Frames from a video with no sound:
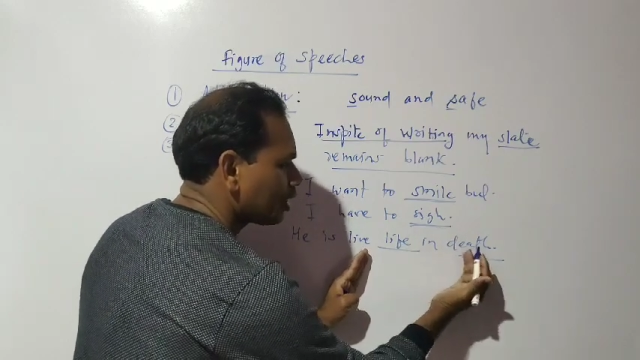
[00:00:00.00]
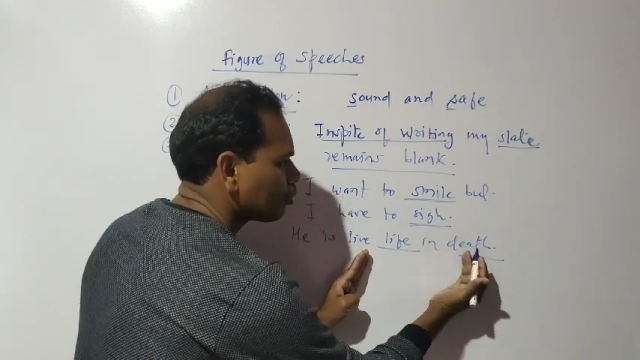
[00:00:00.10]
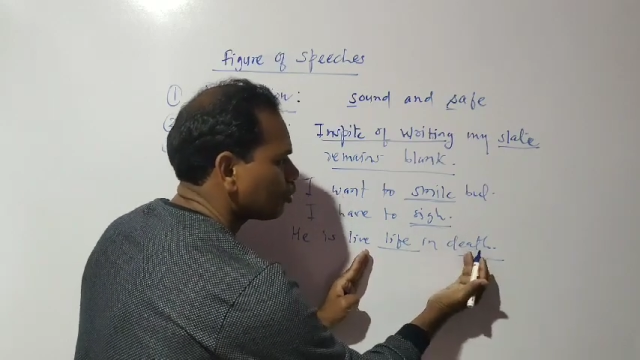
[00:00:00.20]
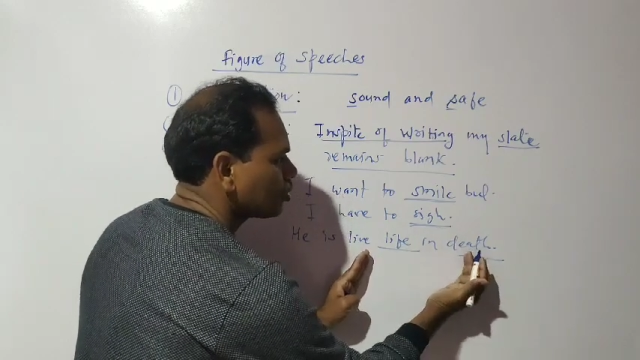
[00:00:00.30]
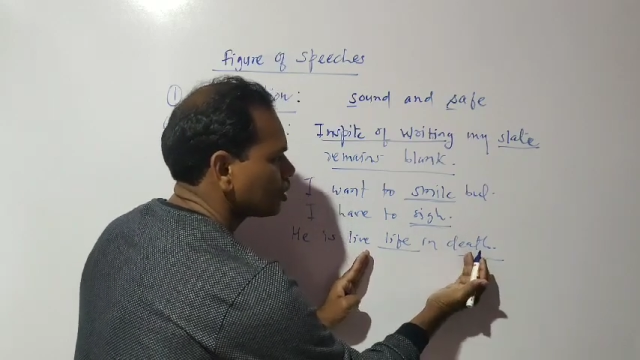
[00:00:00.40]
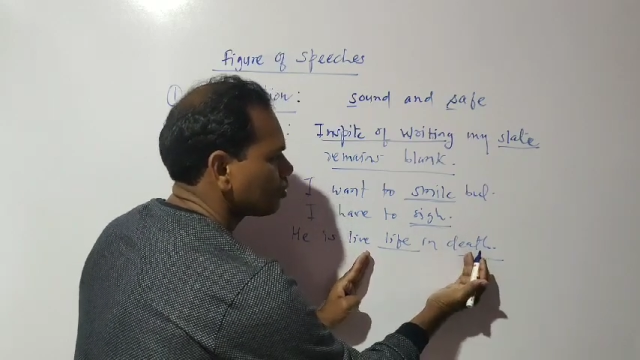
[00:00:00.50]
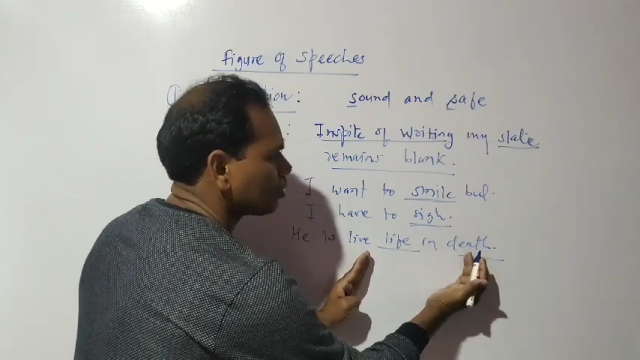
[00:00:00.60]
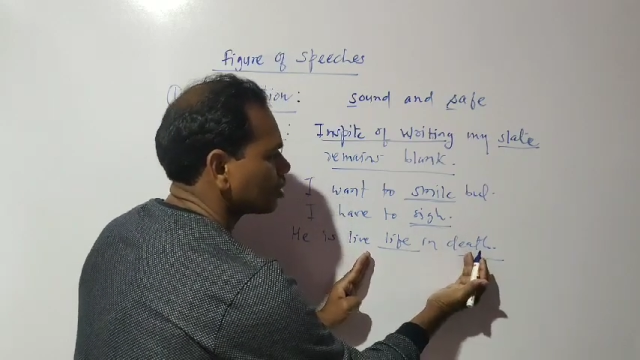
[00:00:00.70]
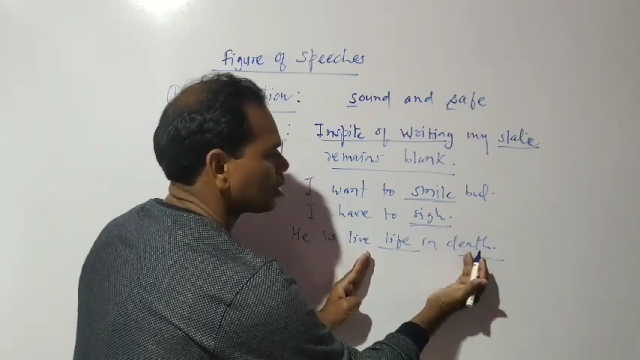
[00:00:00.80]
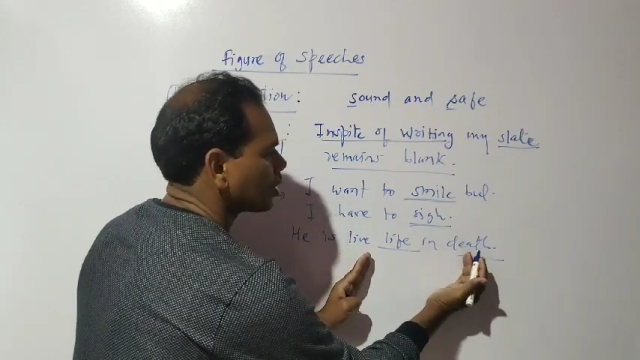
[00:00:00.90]
opposite
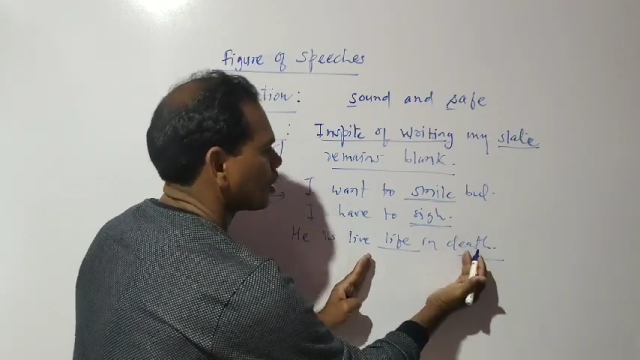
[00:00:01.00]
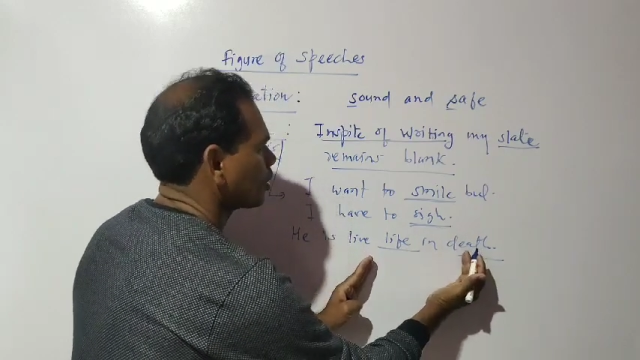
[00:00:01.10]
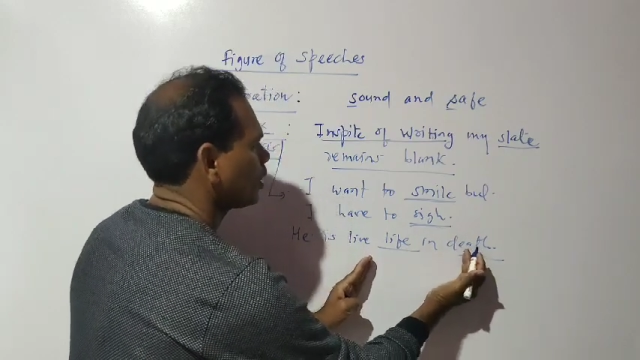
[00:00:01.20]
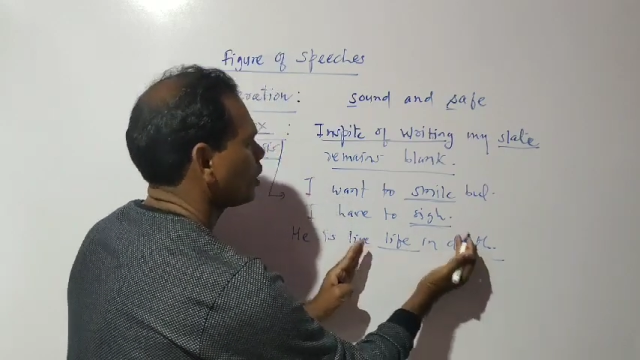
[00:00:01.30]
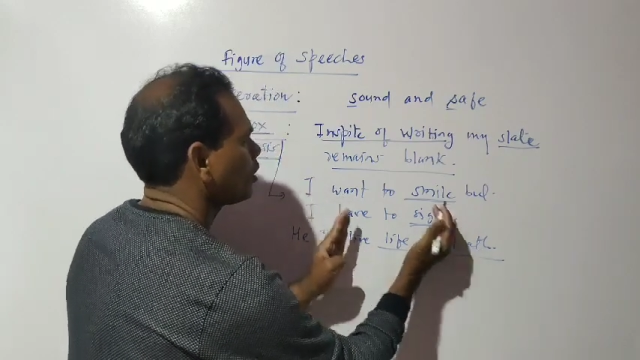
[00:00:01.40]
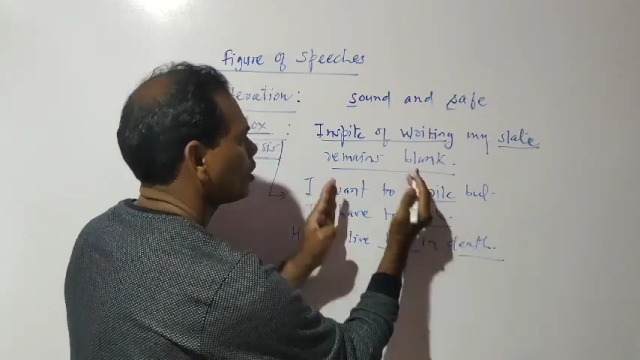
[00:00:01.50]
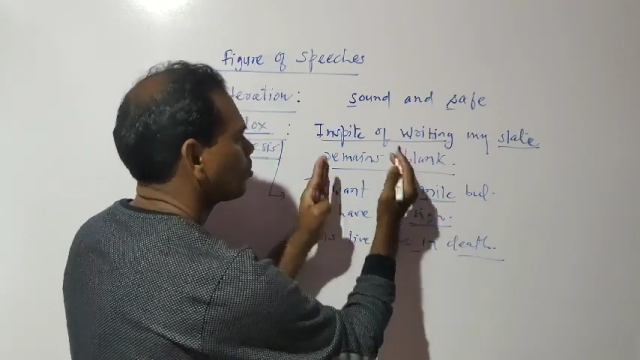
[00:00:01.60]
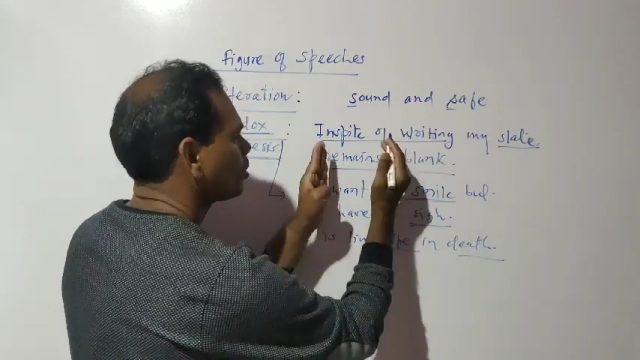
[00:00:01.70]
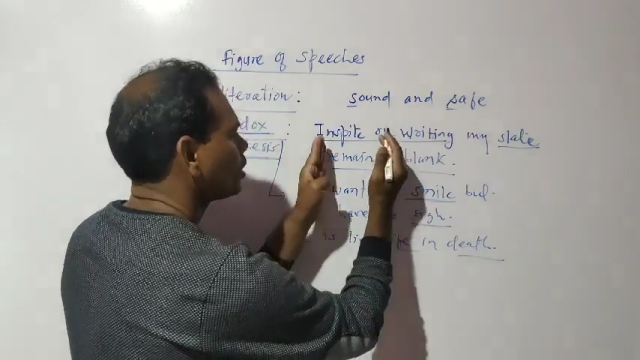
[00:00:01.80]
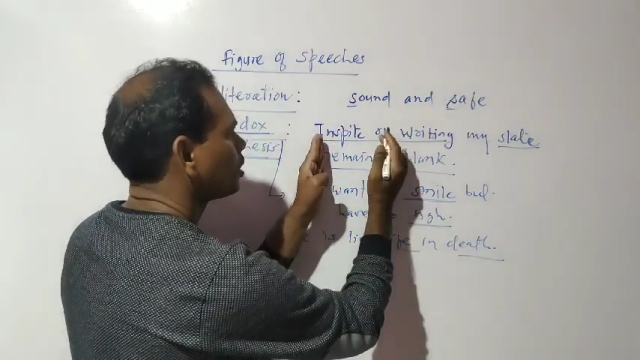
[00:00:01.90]
words are there,
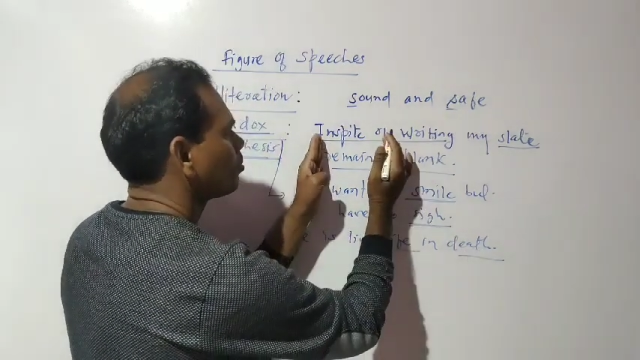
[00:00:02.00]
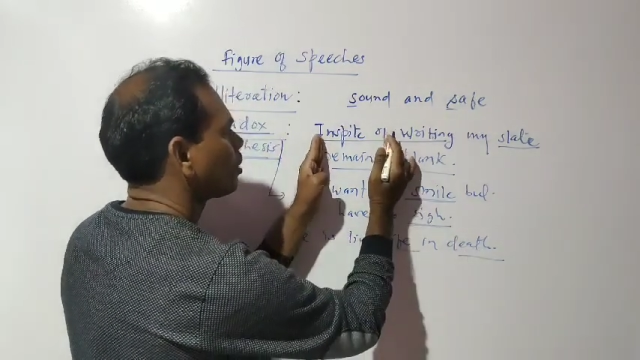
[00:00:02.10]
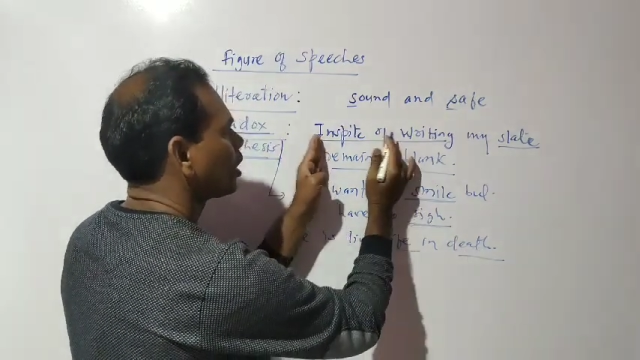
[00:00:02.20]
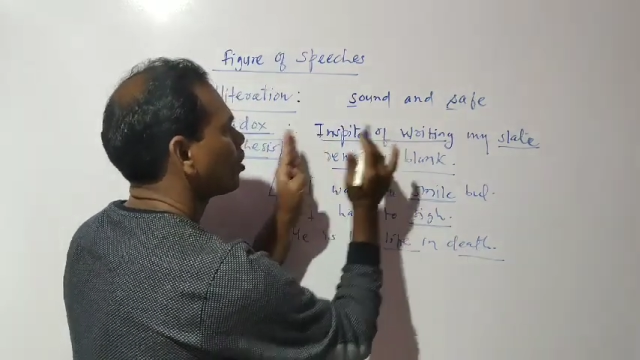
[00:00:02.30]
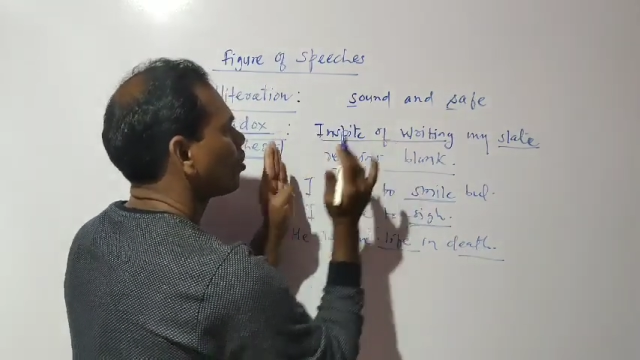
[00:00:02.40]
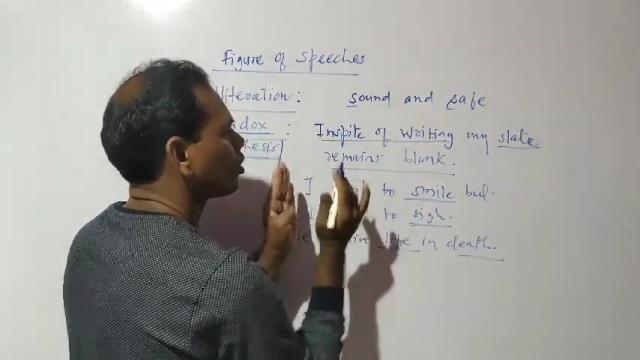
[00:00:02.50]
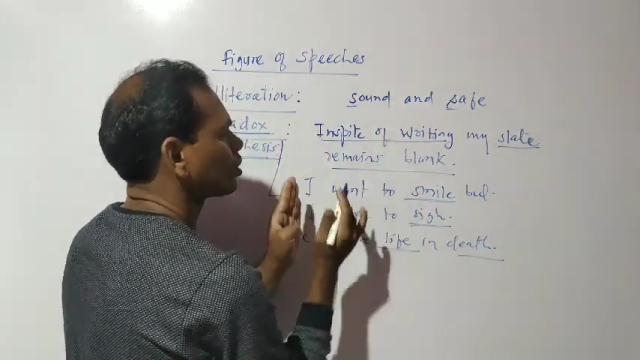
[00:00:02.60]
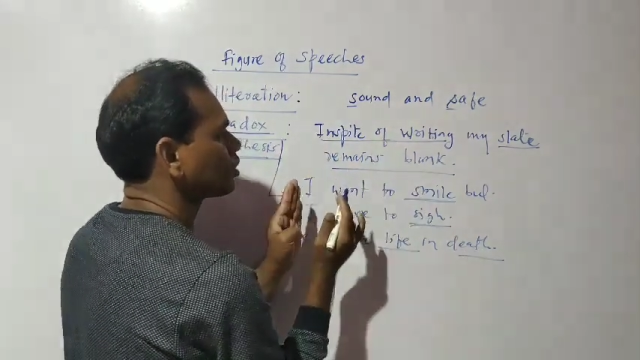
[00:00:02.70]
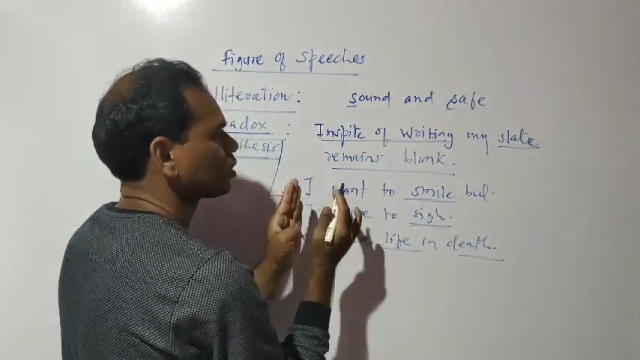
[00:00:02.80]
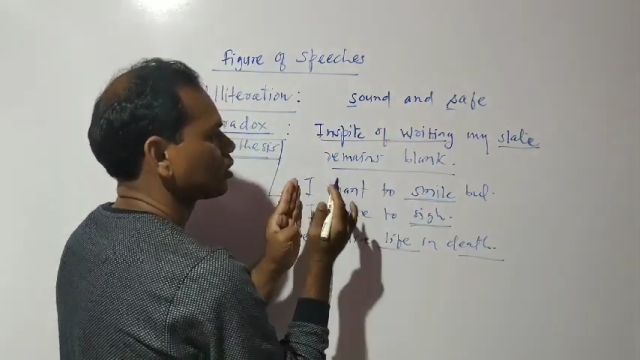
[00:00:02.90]
but in
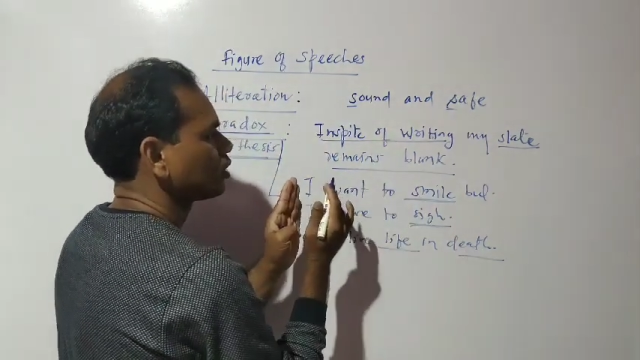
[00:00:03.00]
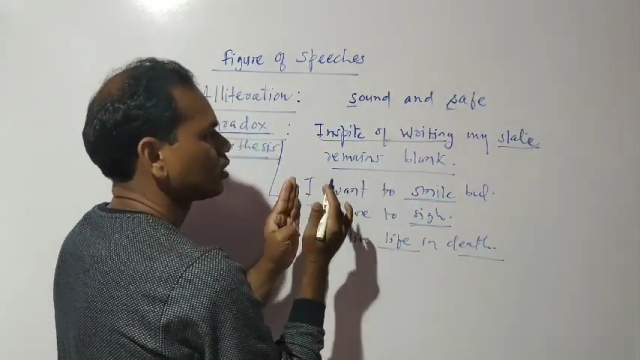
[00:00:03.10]
paradox,